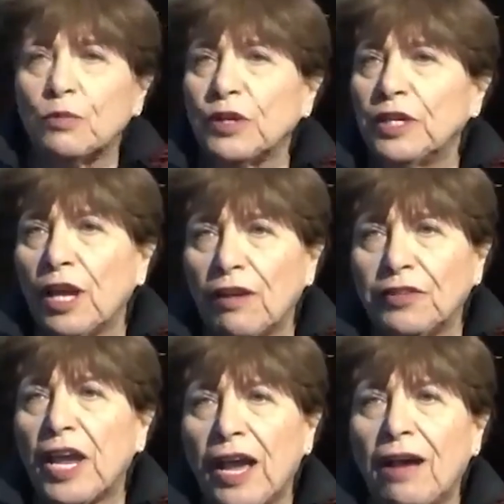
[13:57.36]
we'd love
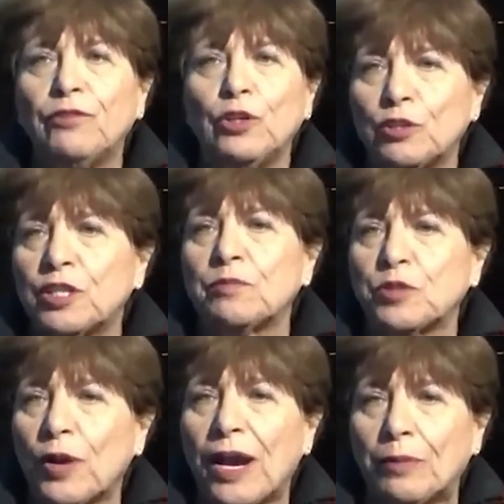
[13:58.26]
to have new
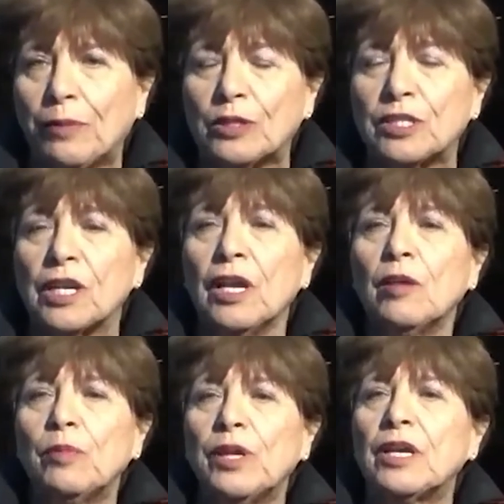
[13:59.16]
subscribers
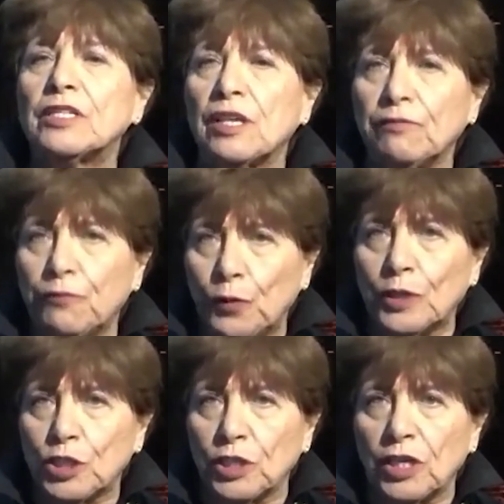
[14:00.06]
because
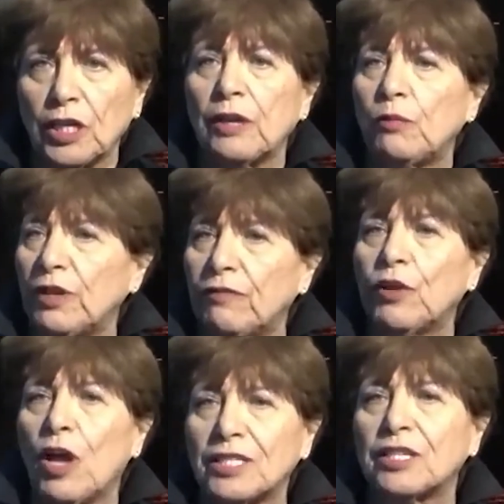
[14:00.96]
unfortunately we've
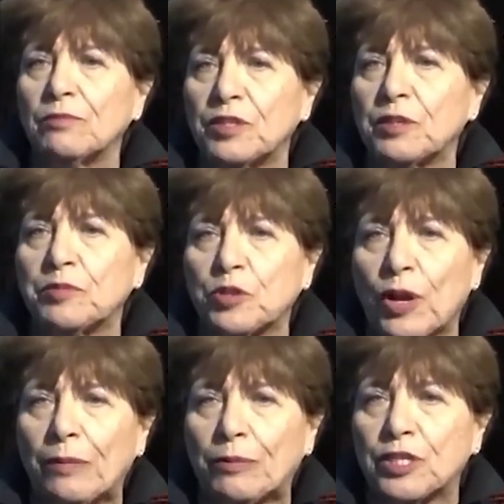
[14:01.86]
lost some
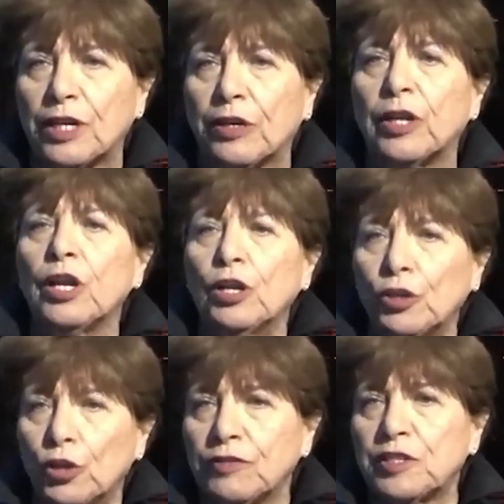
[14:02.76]
subscribers that are
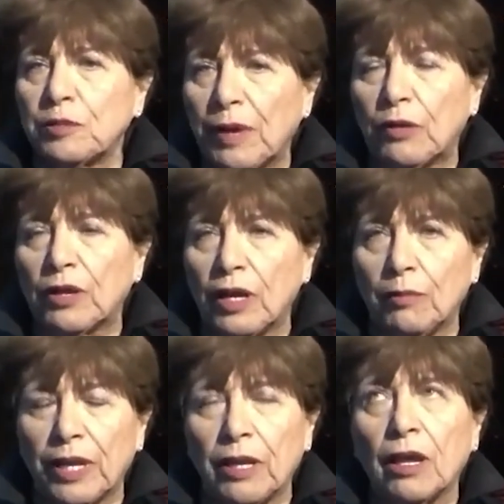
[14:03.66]
nervous about coming.